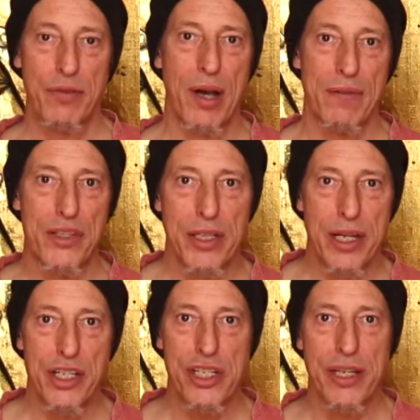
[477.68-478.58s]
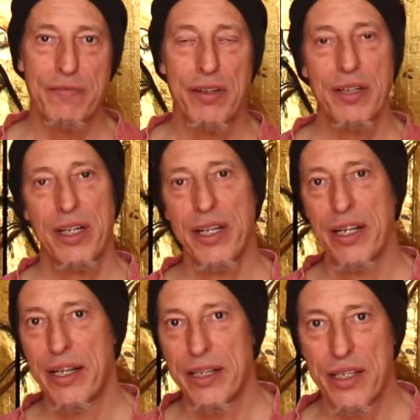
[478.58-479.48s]
If you have a sluggish liver,
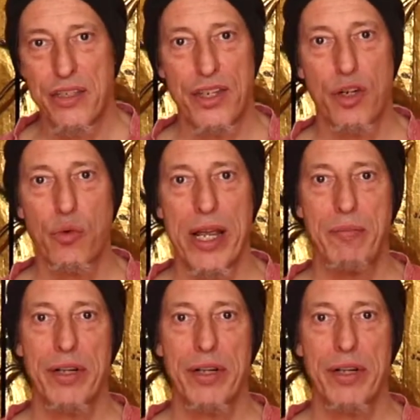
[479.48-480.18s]
this is a great